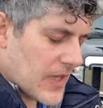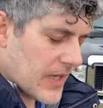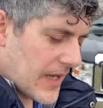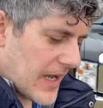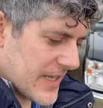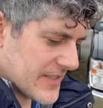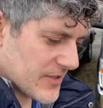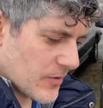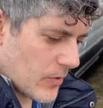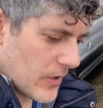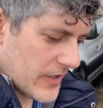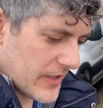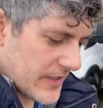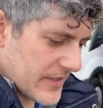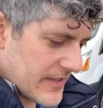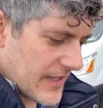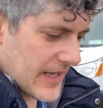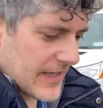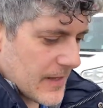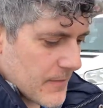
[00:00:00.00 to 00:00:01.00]
Guys, I wanted to
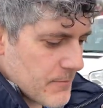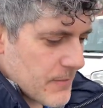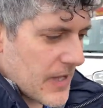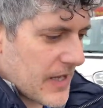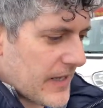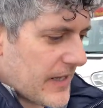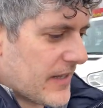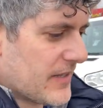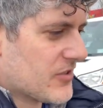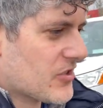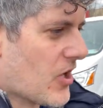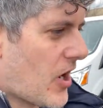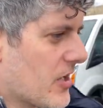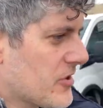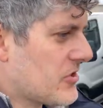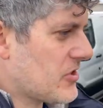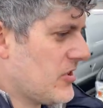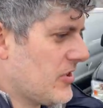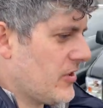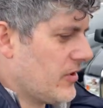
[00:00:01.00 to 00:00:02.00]
take a minute and
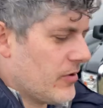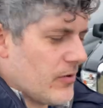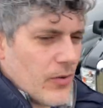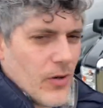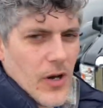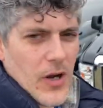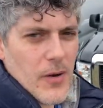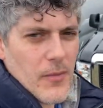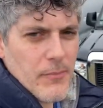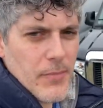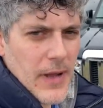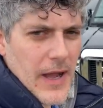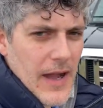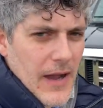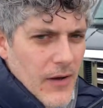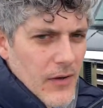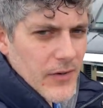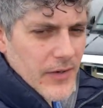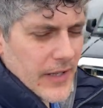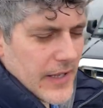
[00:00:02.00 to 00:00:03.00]
talk to you about